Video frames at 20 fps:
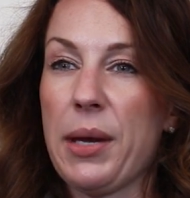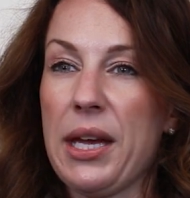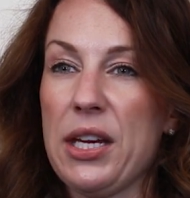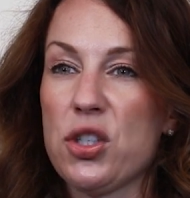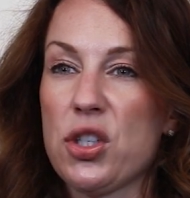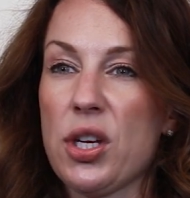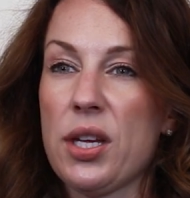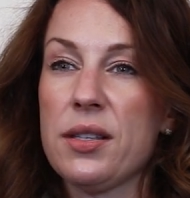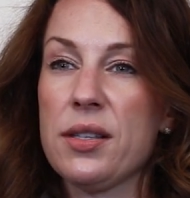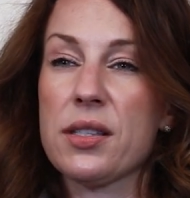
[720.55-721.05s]

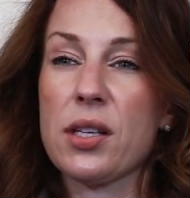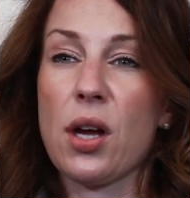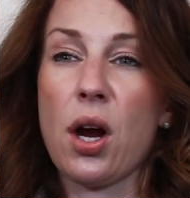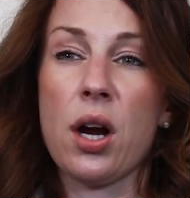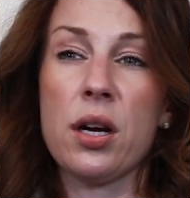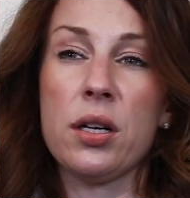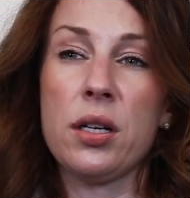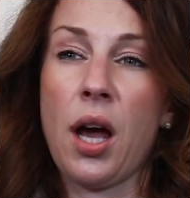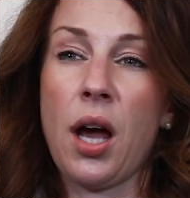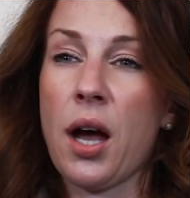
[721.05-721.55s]
patients
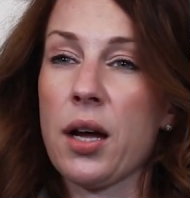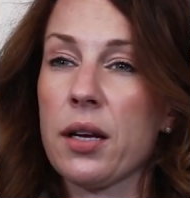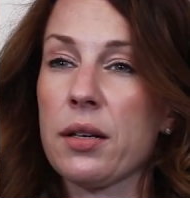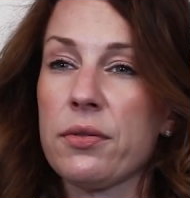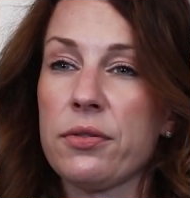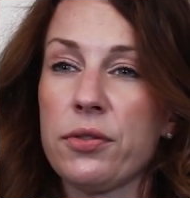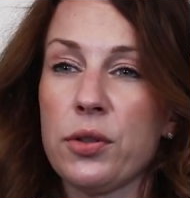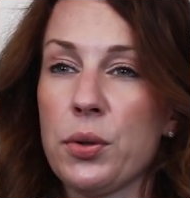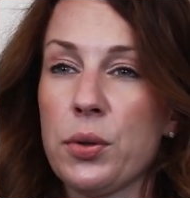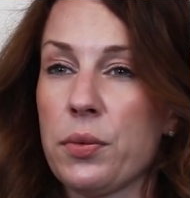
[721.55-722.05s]
are
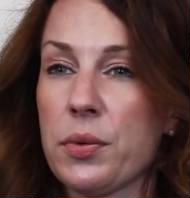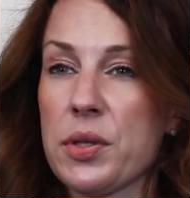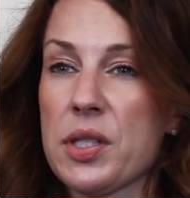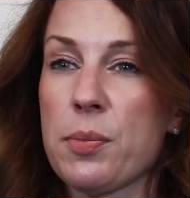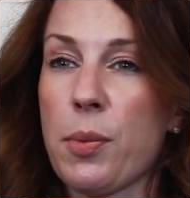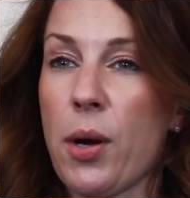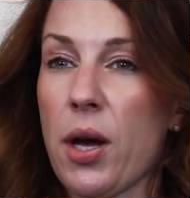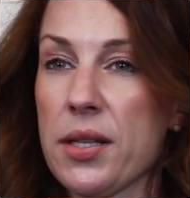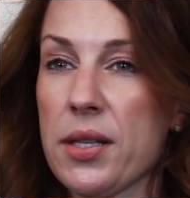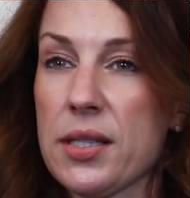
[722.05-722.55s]
not fluid
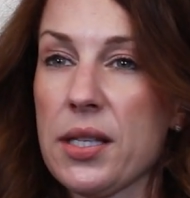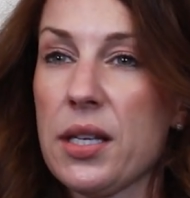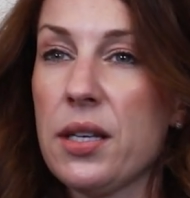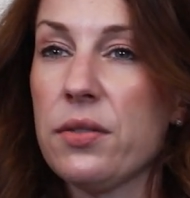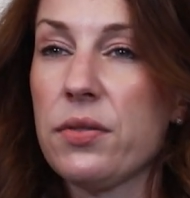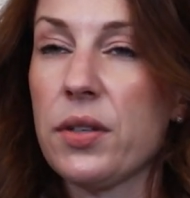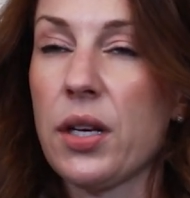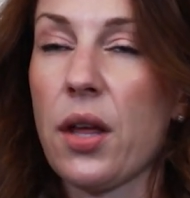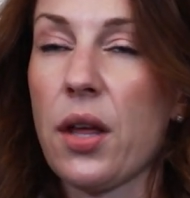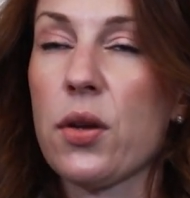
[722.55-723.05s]

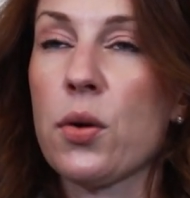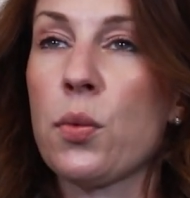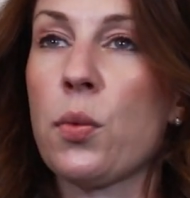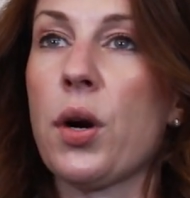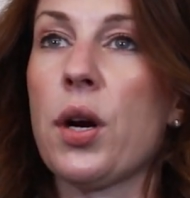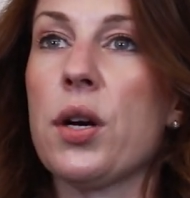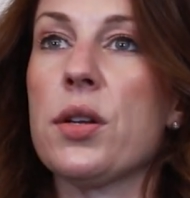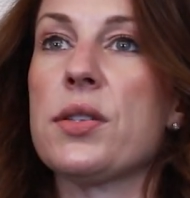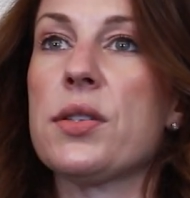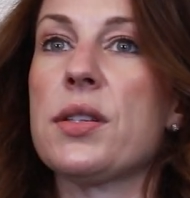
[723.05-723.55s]
responsive. In other
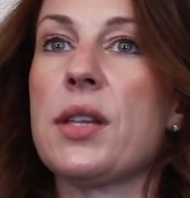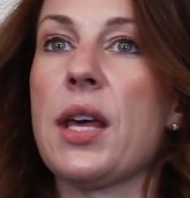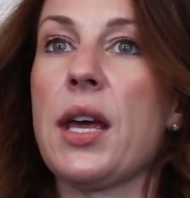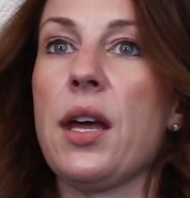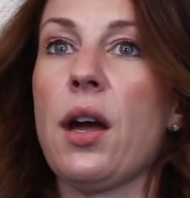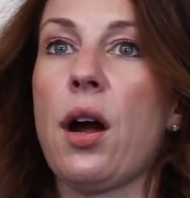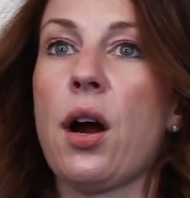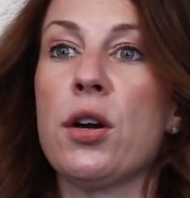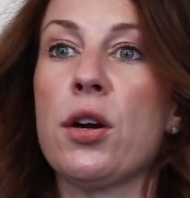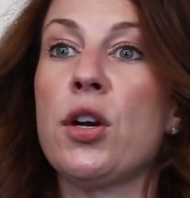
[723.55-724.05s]
words,
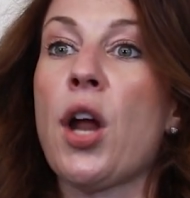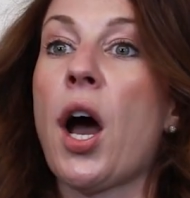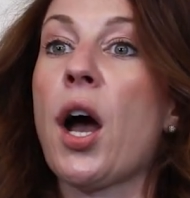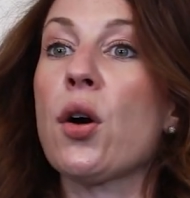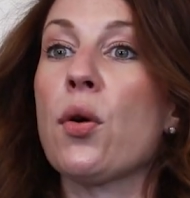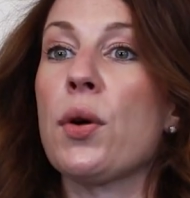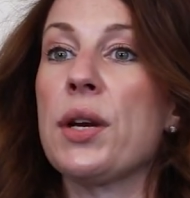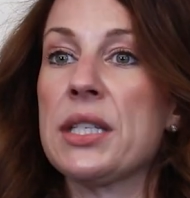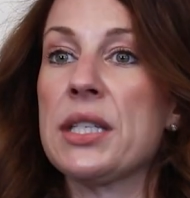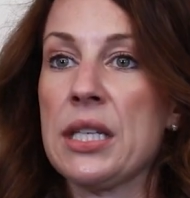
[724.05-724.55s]
they are
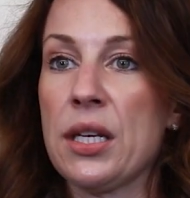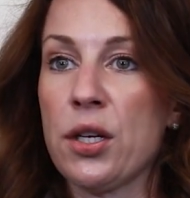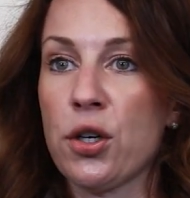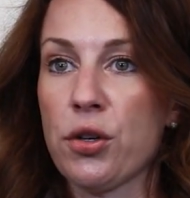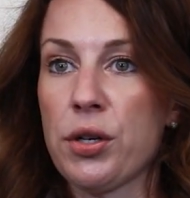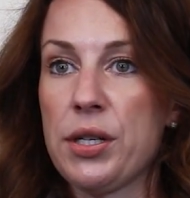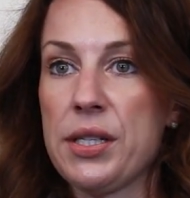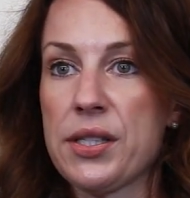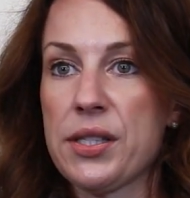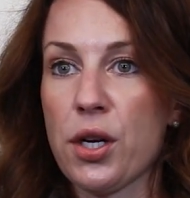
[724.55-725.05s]
not going to
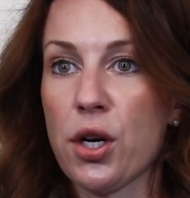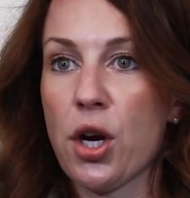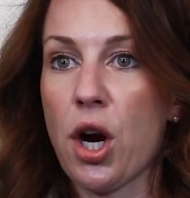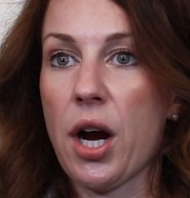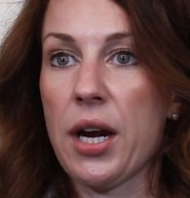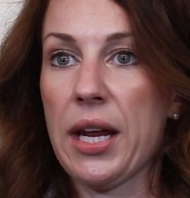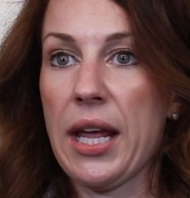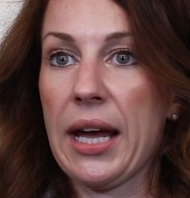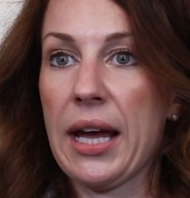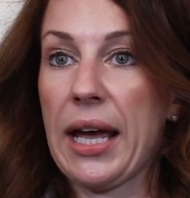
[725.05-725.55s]
increase their
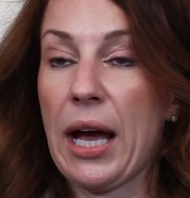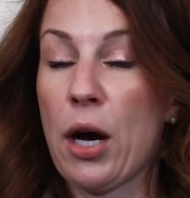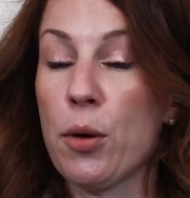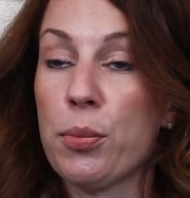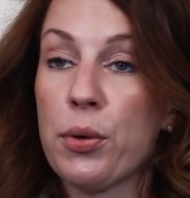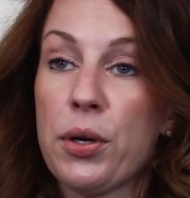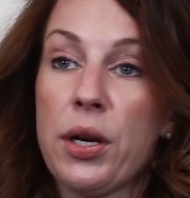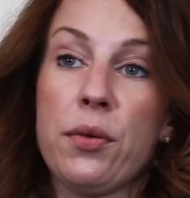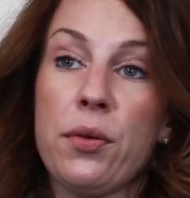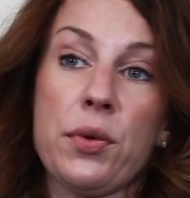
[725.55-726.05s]
cardiac
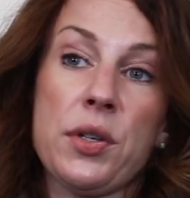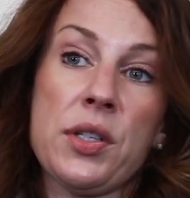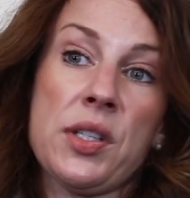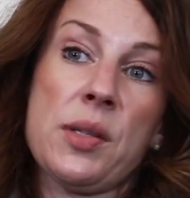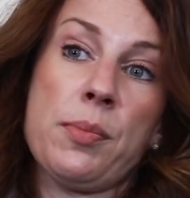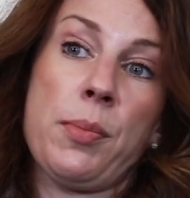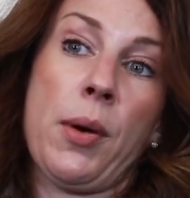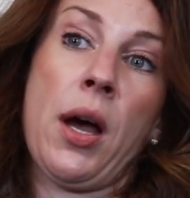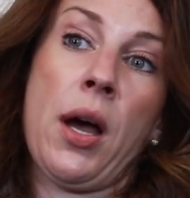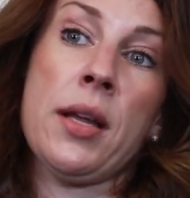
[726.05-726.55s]
output in
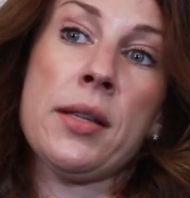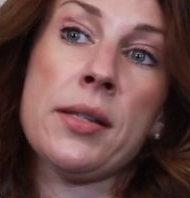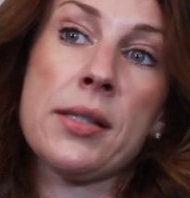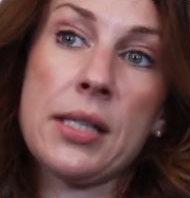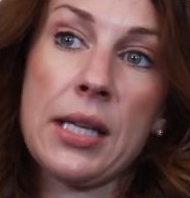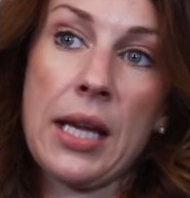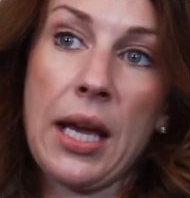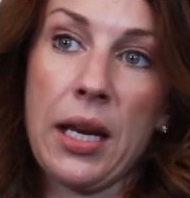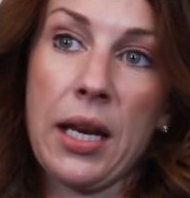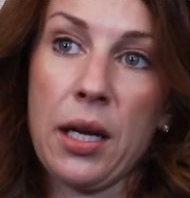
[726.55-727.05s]
response
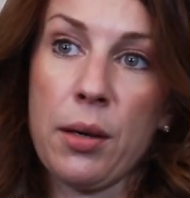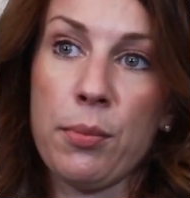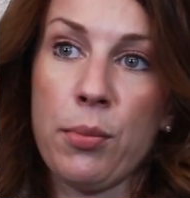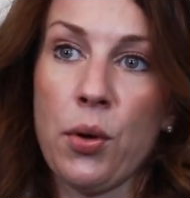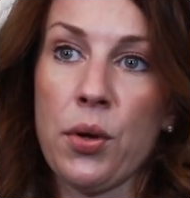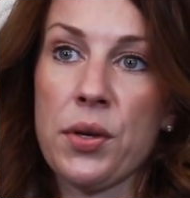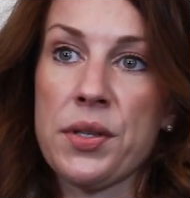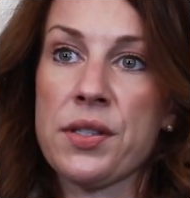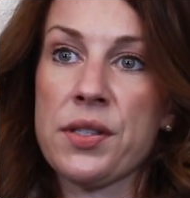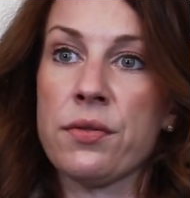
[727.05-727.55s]
to getting a
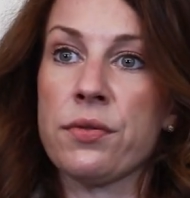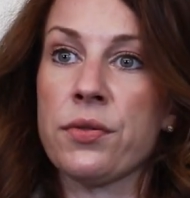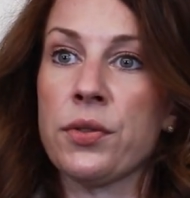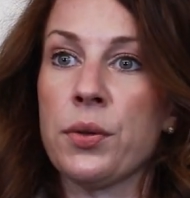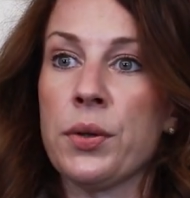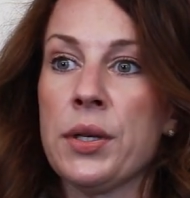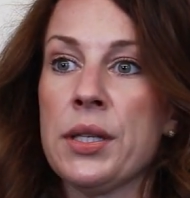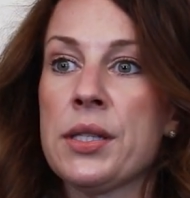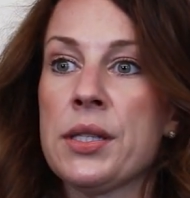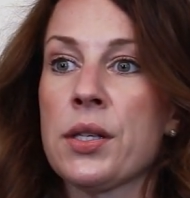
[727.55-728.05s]
bolus of
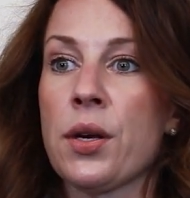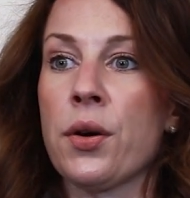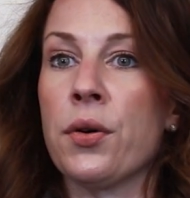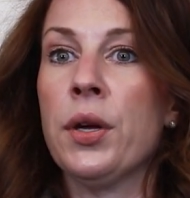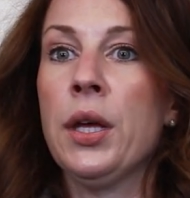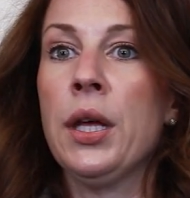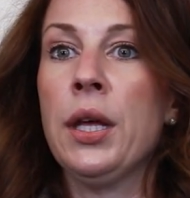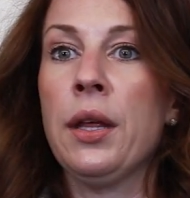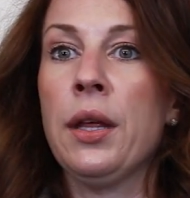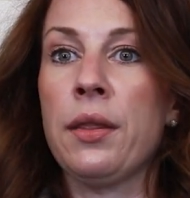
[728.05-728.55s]
fluid,
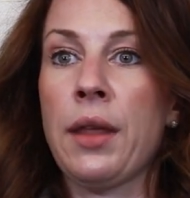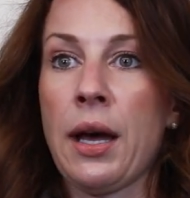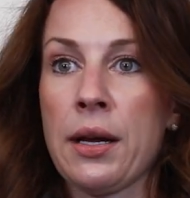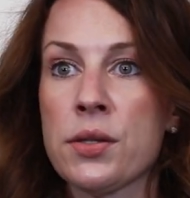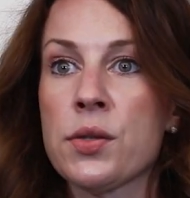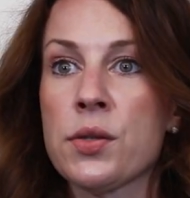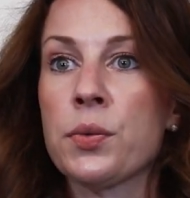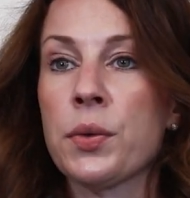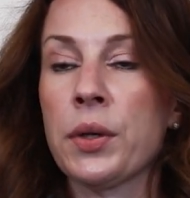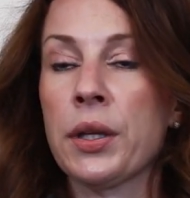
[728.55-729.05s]
so
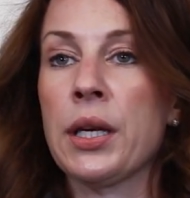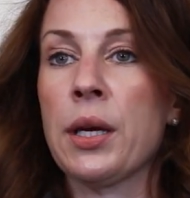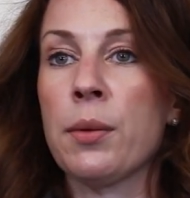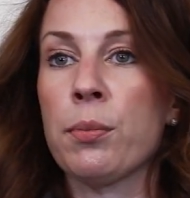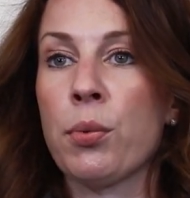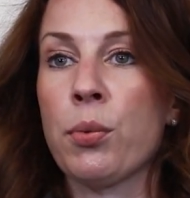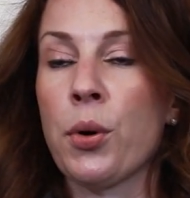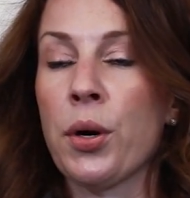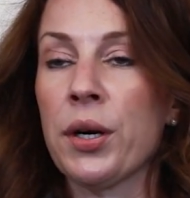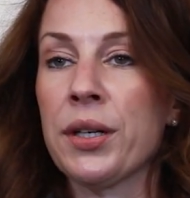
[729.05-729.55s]
that's really
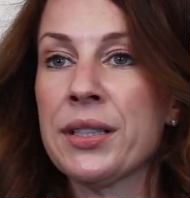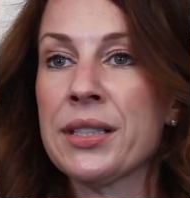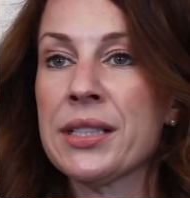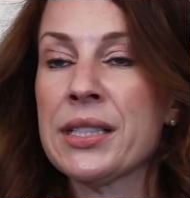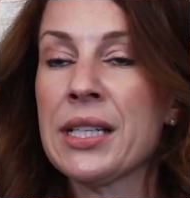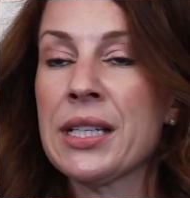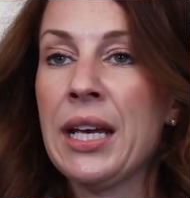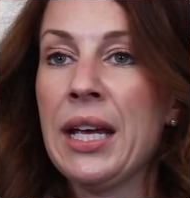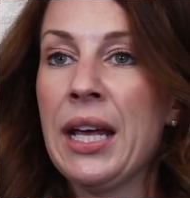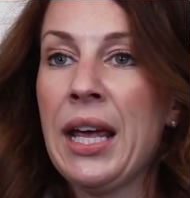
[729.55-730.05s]

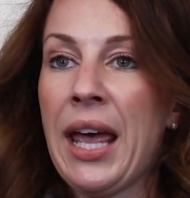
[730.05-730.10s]
important.